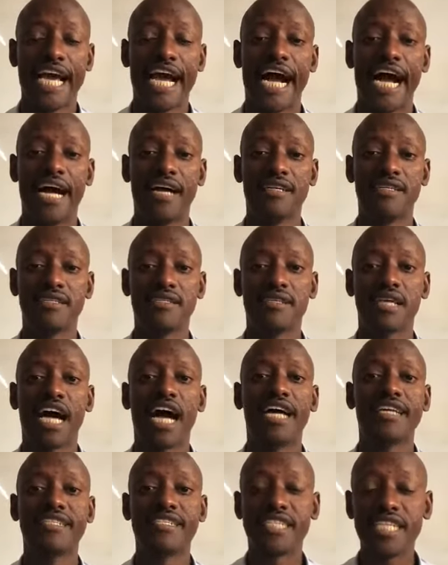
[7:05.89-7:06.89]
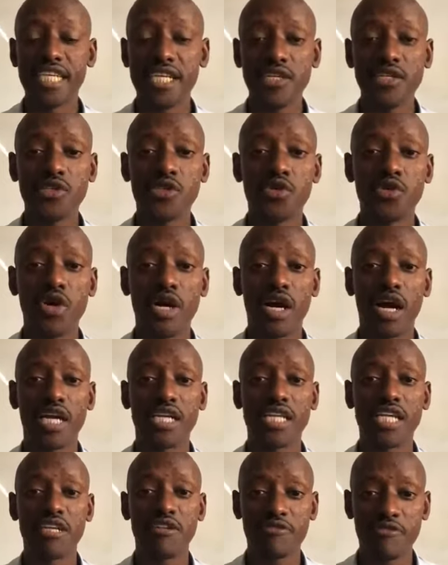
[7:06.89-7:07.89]
And until you
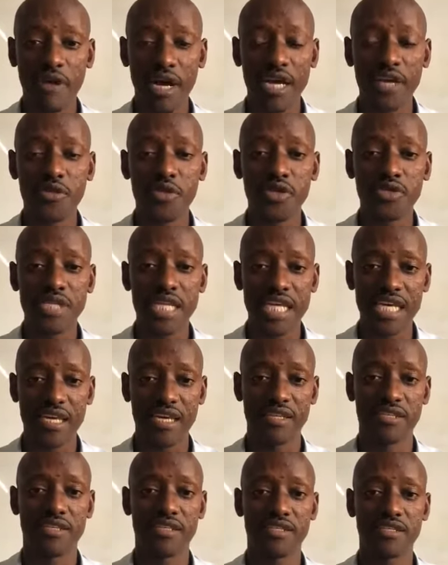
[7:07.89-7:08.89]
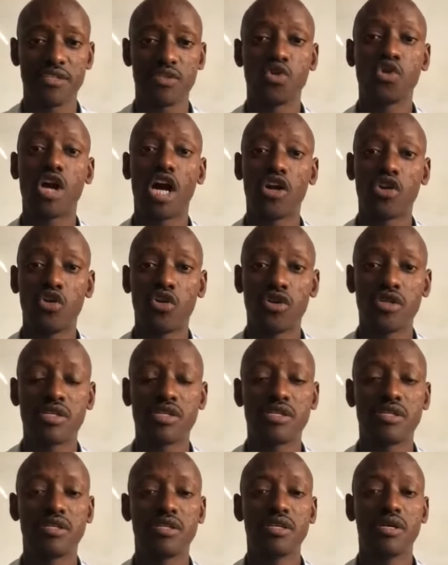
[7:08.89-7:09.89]
identify those leakages, you cannot
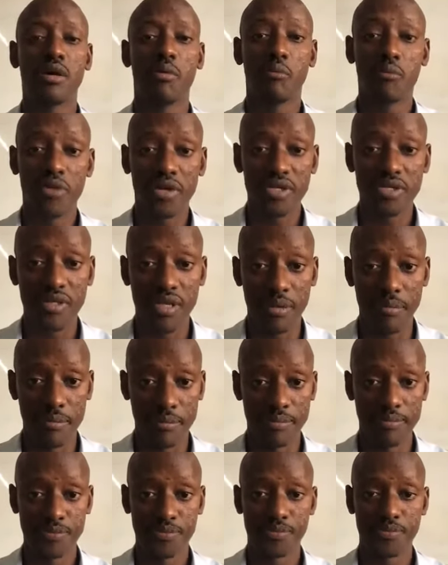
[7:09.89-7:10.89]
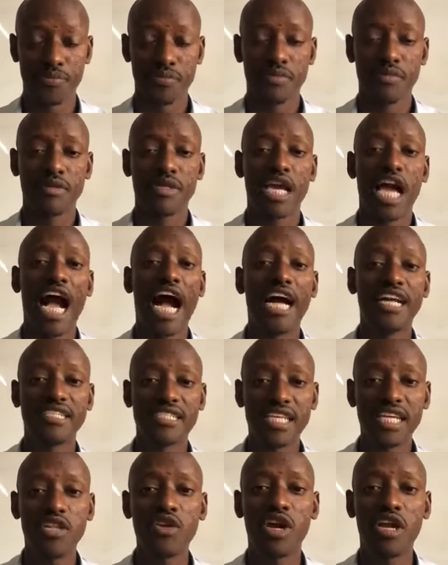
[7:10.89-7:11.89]
bridge them.
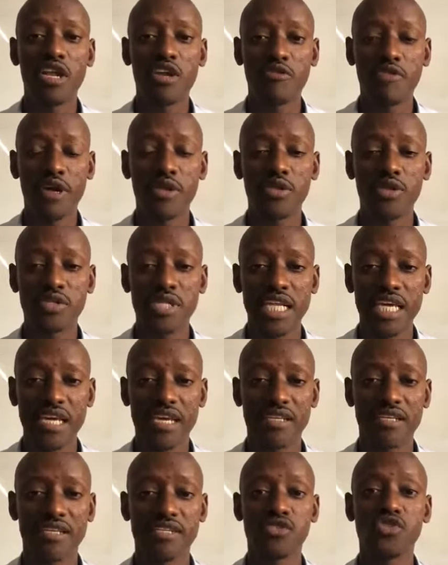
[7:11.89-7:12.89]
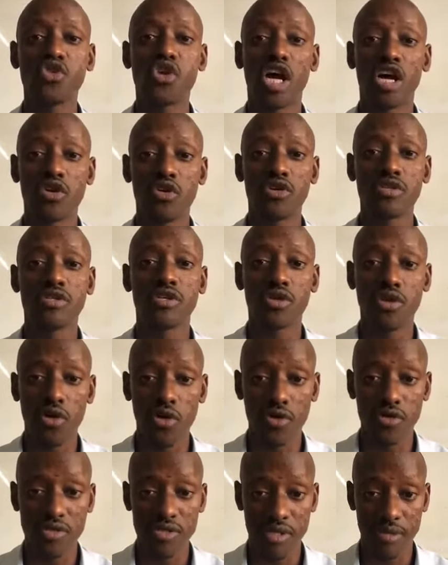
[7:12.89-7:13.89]
Until you identify those leakages, you cannot
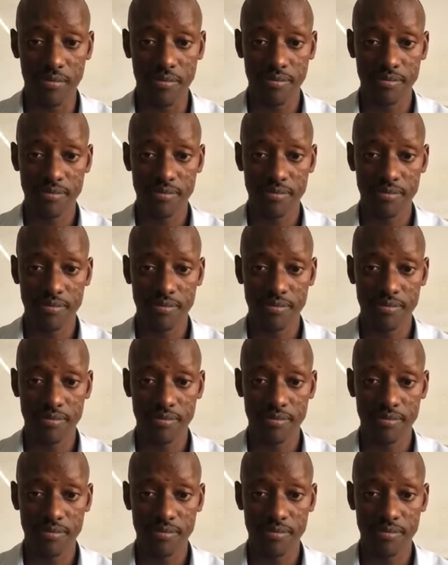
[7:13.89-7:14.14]
close them.